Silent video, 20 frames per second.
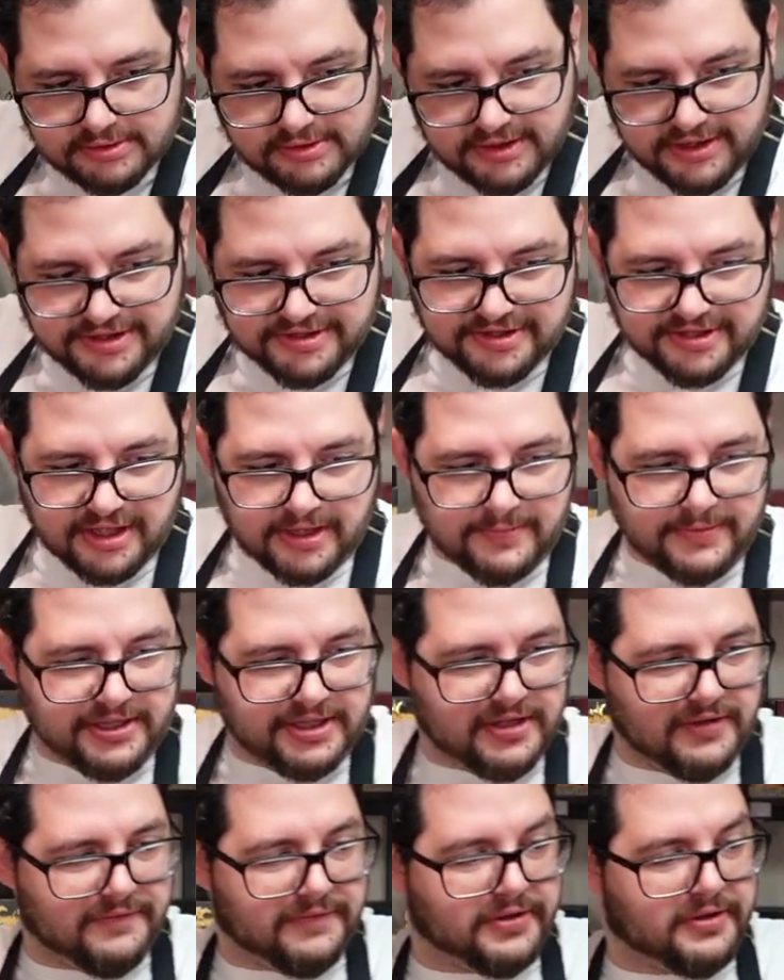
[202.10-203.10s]
This is going to be
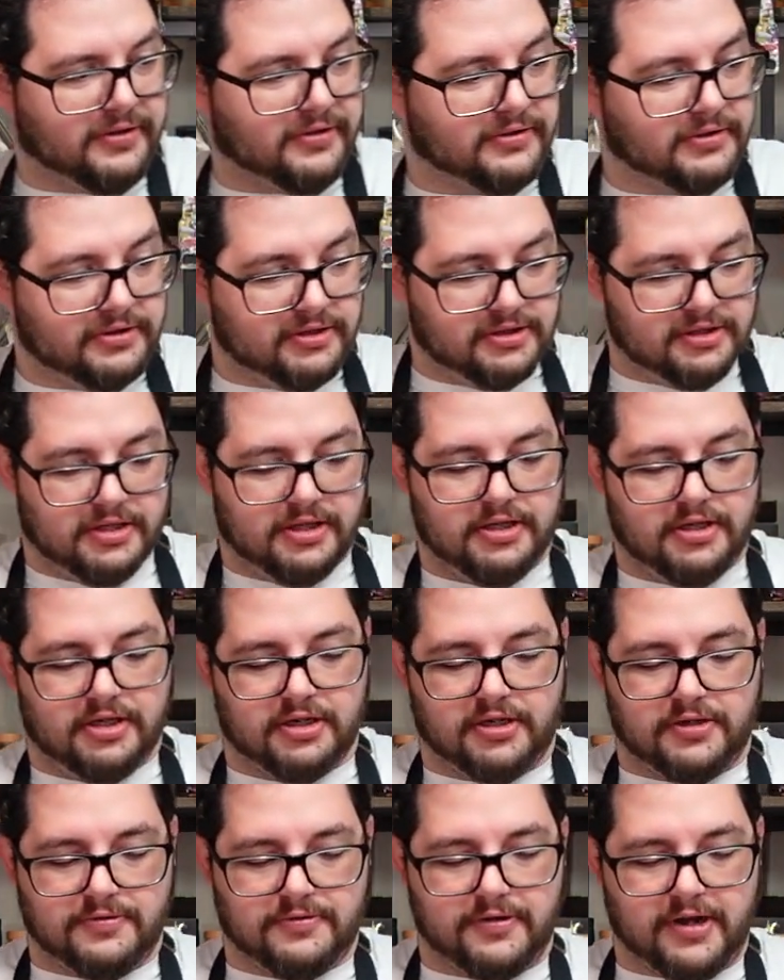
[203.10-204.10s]
difficult.
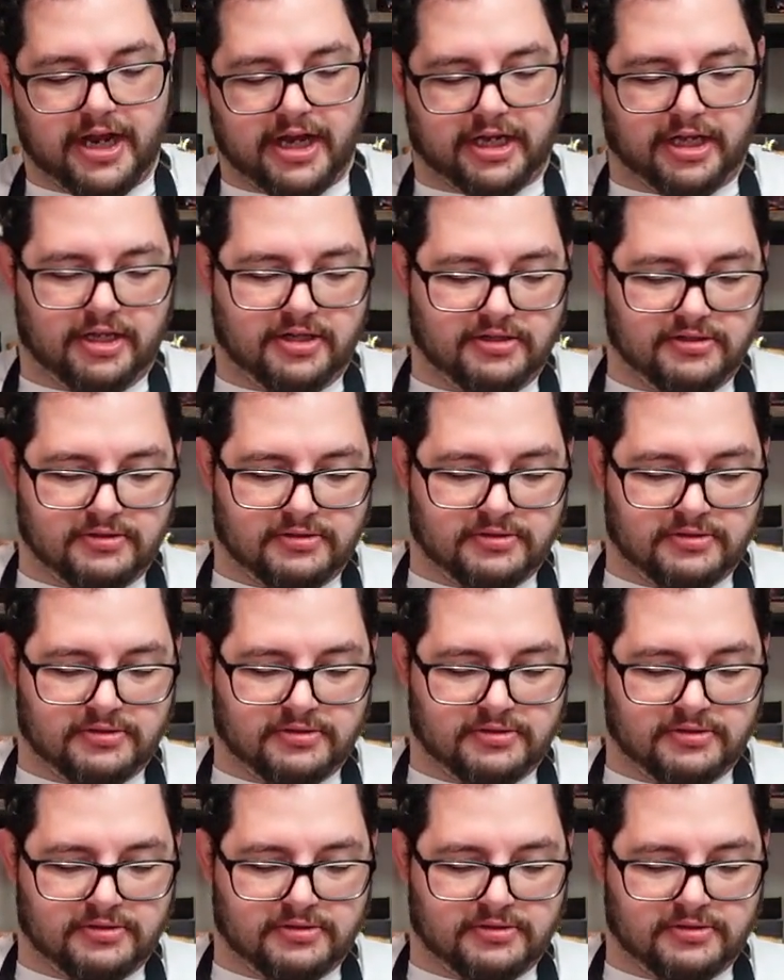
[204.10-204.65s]
Kracken.